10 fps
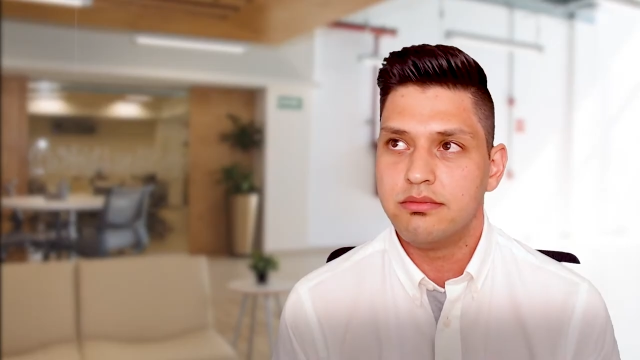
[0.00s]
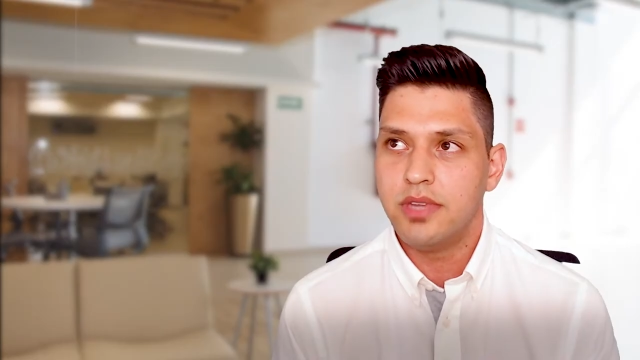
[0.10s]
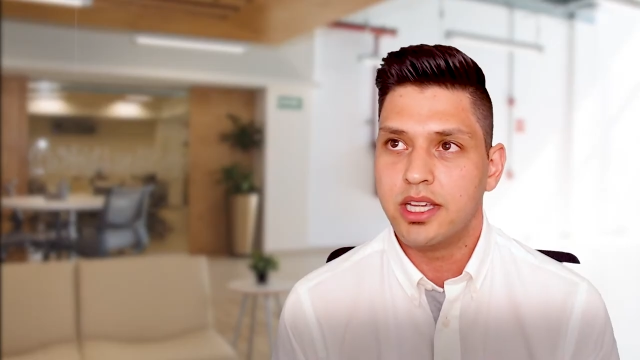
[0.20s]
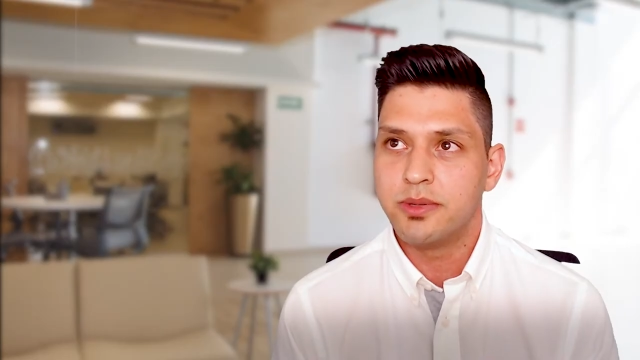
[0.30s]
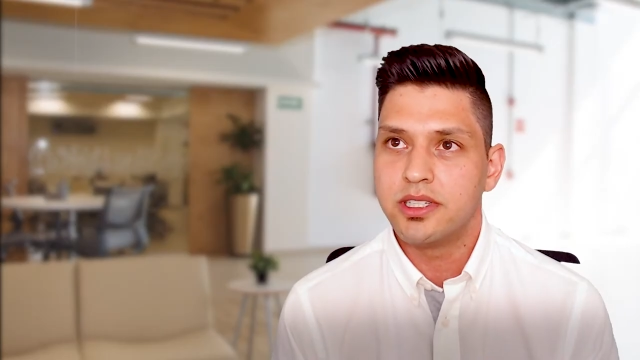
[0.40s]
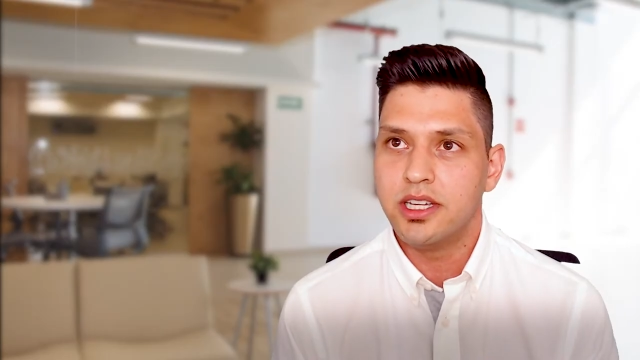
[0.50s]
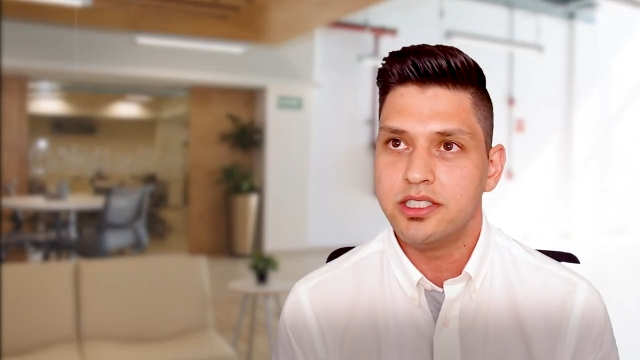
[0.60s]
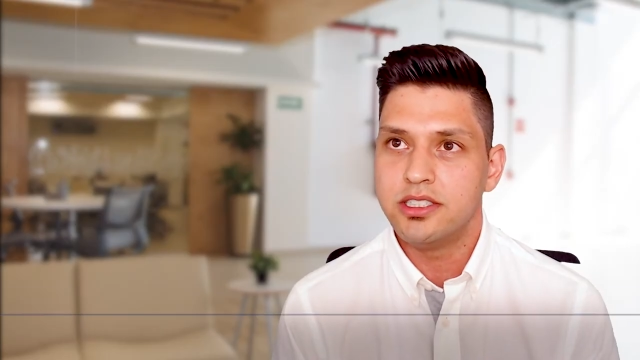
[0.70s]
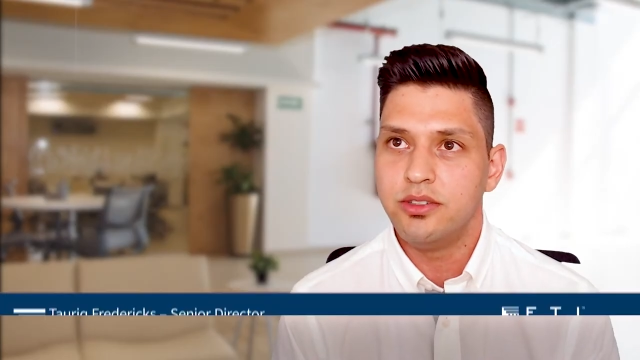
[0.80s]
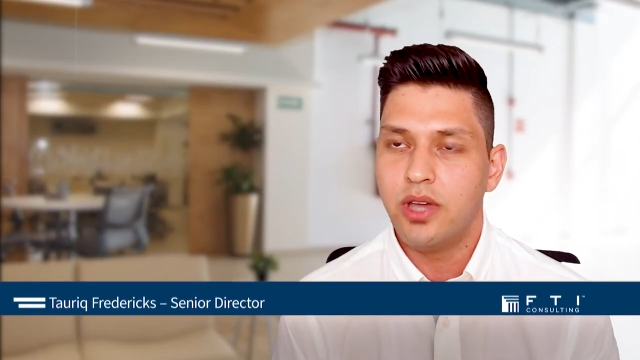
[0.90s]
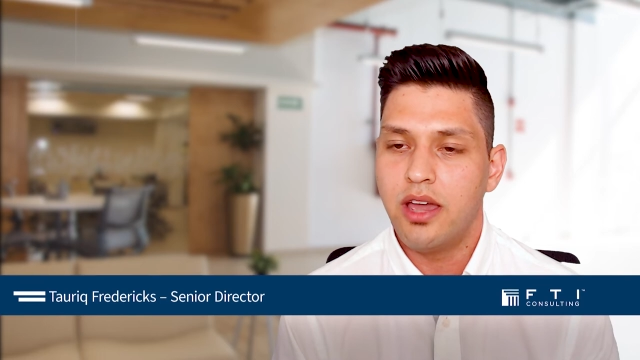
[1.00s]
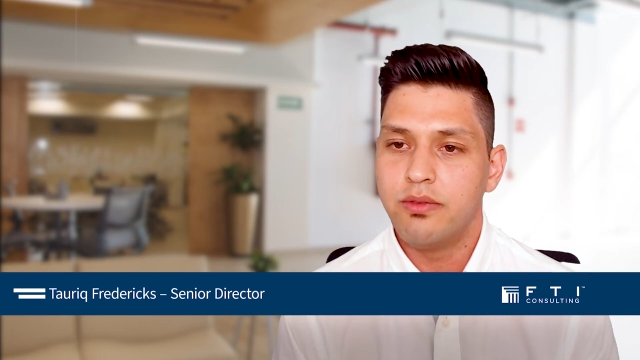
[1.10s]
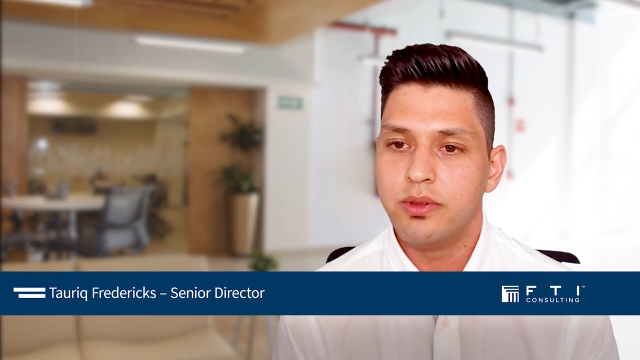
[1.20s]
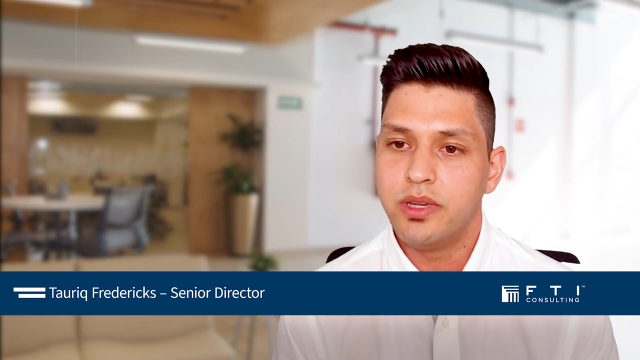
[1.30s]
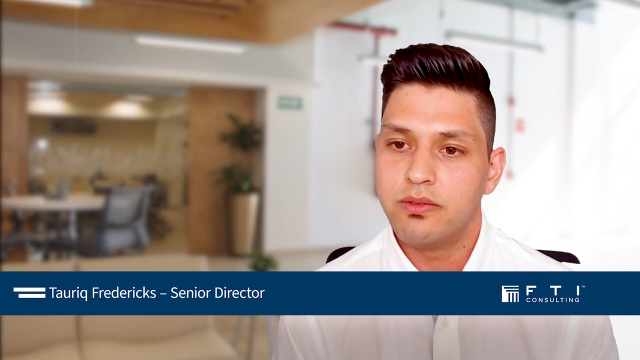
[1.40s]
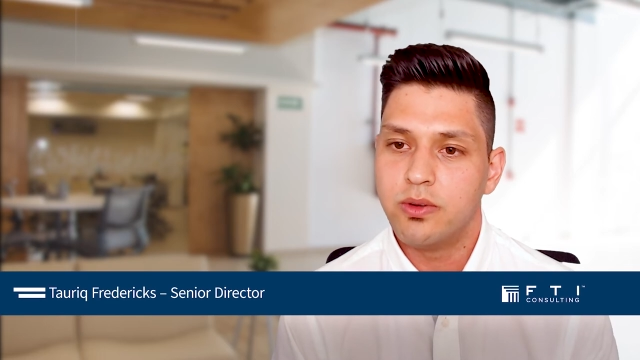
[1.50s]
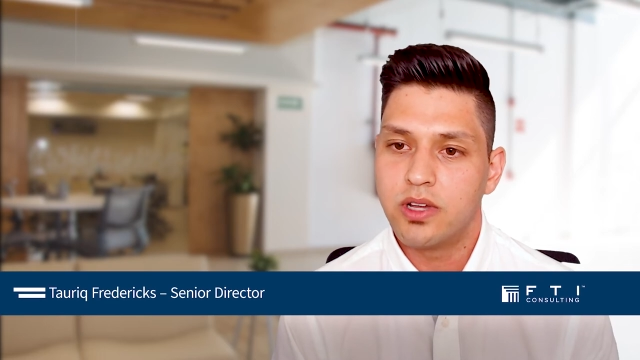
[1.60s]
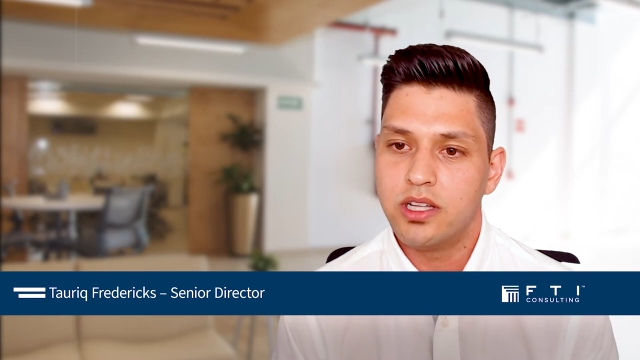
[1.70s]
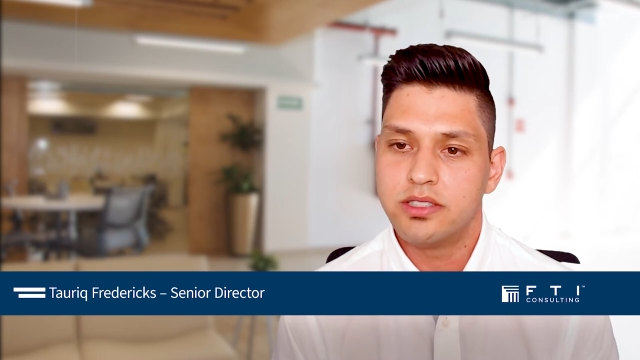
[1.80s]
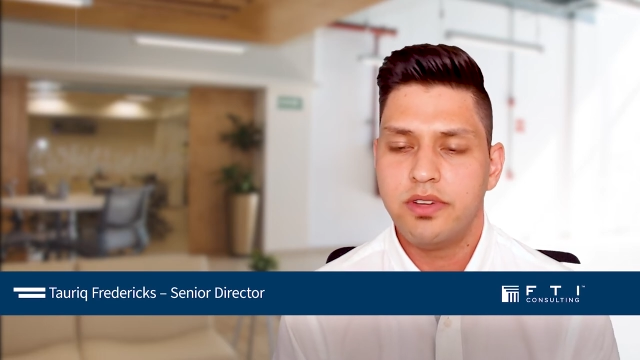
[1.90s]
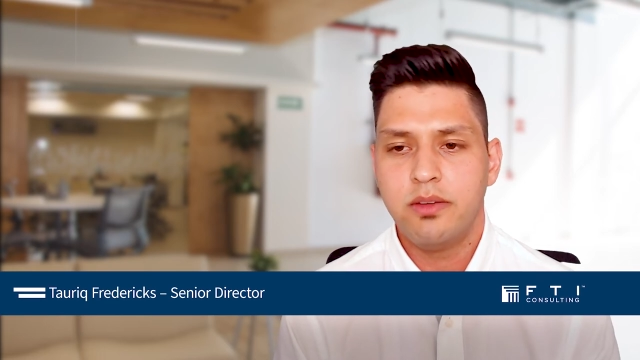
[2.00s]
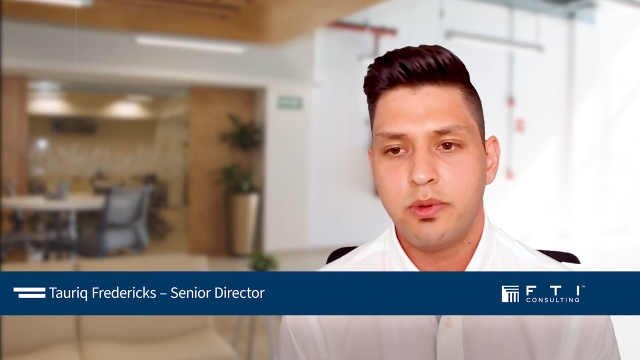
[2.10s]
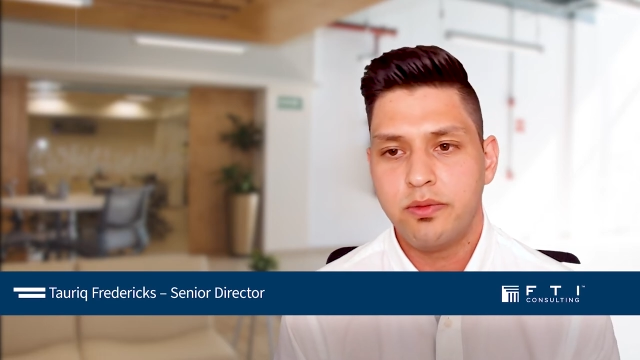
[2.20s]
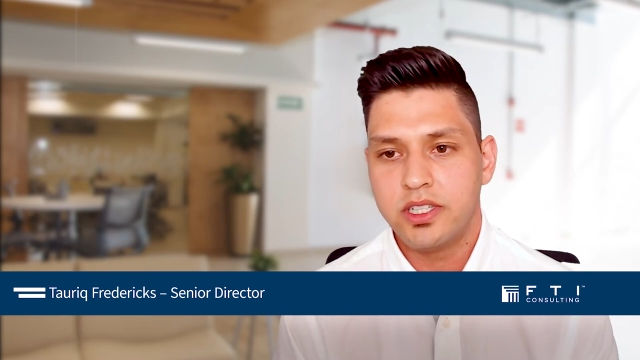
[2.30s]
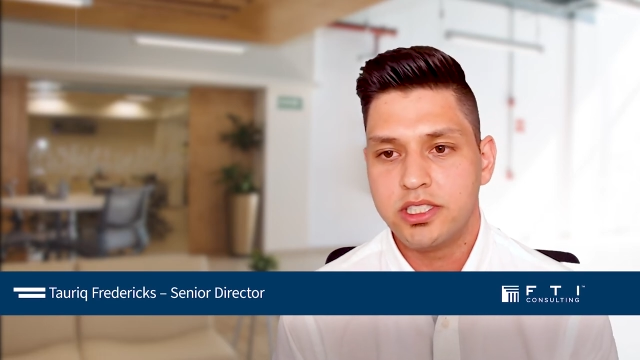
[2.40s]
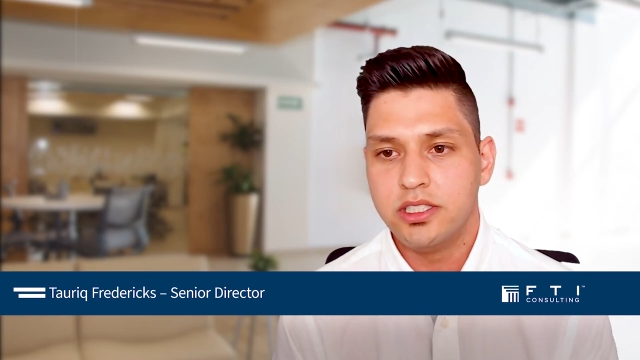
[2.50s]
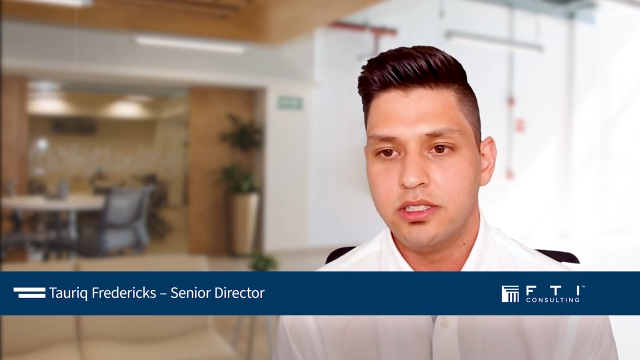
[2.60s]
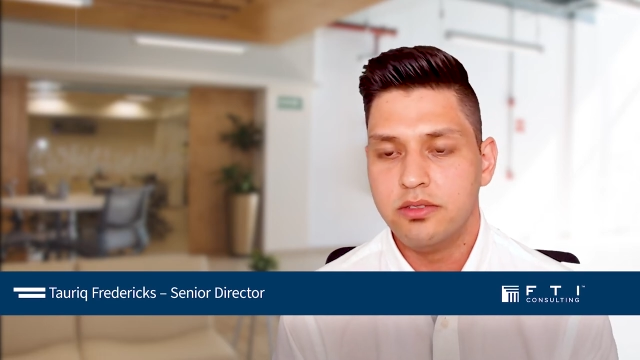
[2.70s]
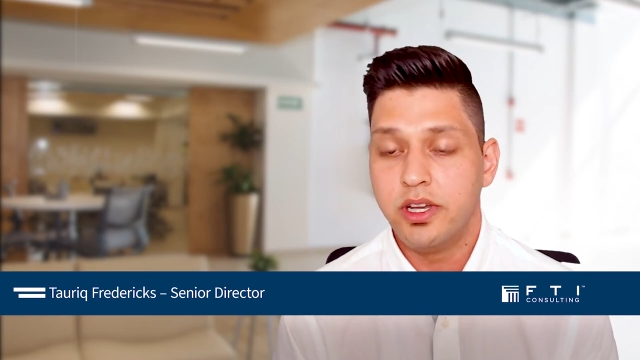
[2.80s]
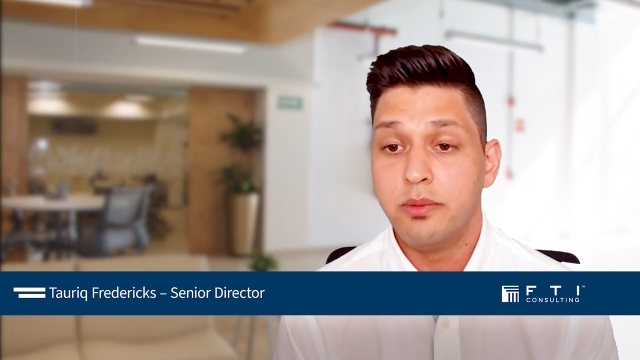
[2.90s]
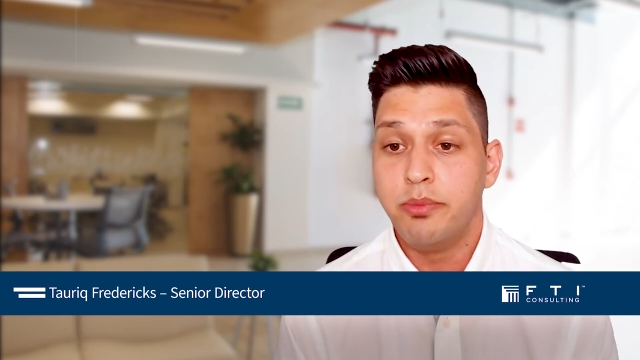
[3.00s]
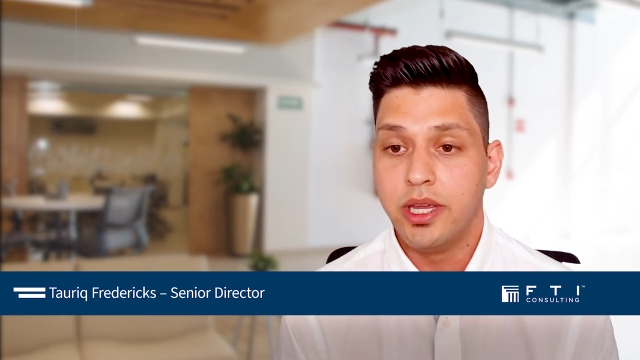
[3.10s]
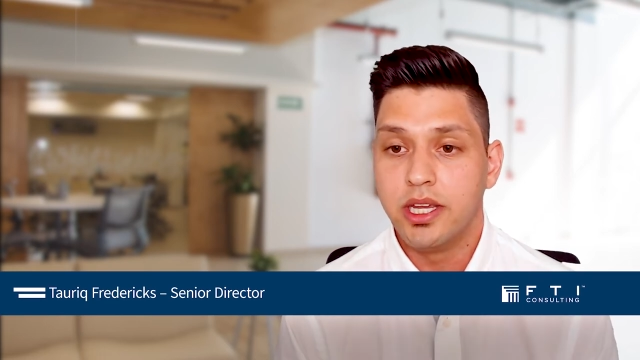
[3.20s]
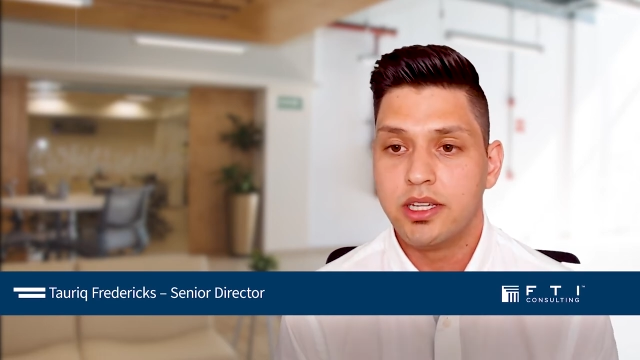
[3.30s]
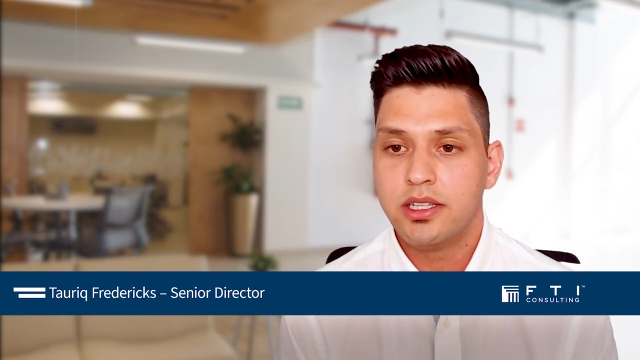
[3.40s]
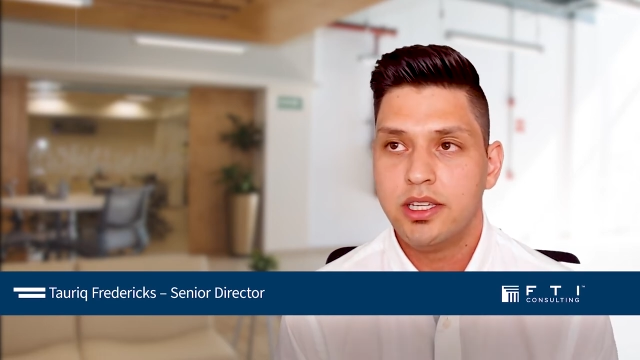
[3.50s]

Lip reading: expectation you have with Big Four culture, very professional, very big.